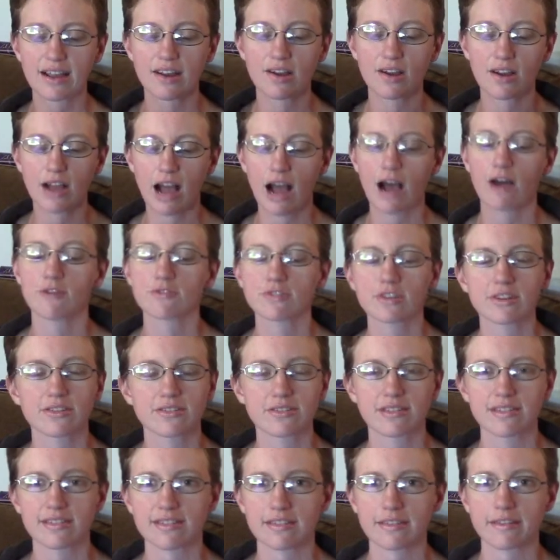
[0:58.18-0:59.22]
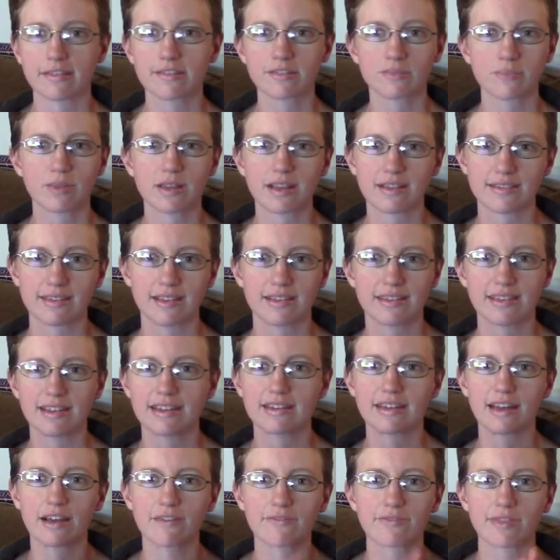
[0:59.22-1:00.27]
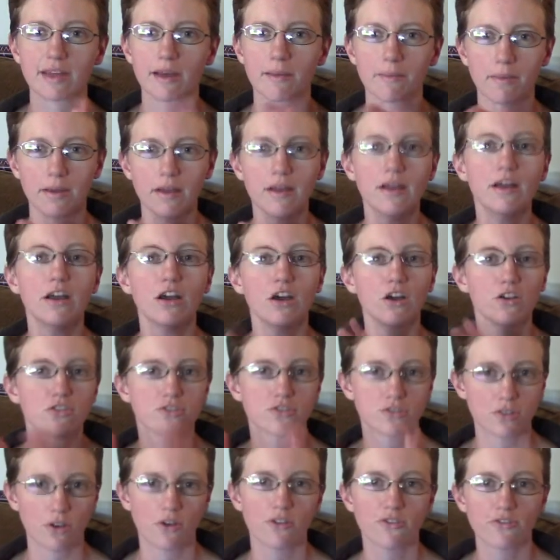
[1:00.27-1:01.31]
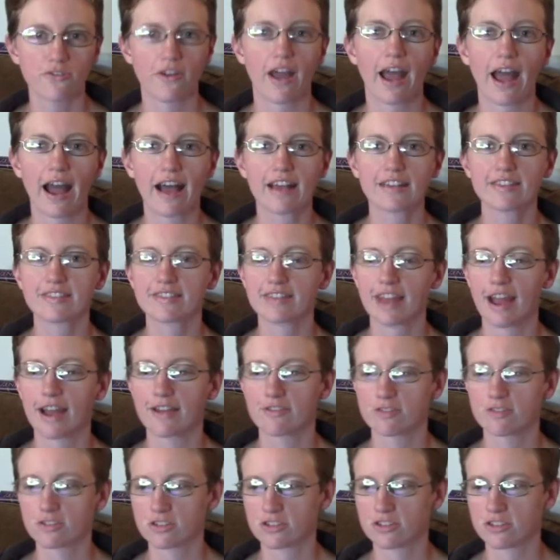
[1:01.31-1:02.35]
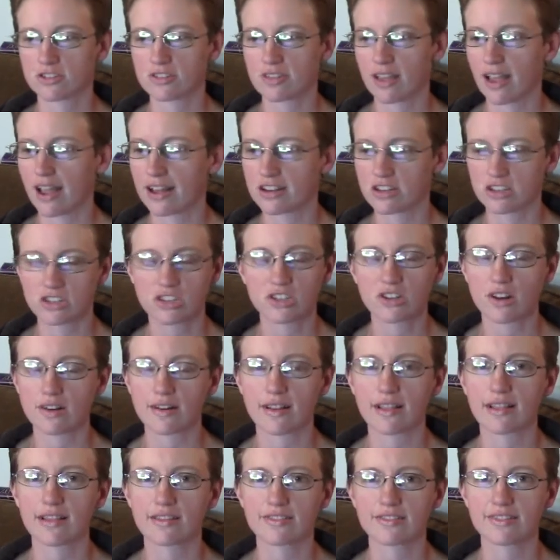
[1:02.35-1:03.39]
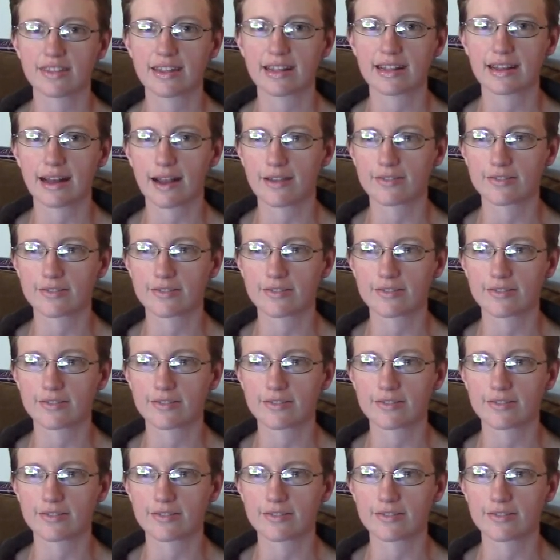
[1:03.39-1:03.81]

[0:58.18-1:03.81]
count into this list because I DNF'd them so fast. I just started listening and I was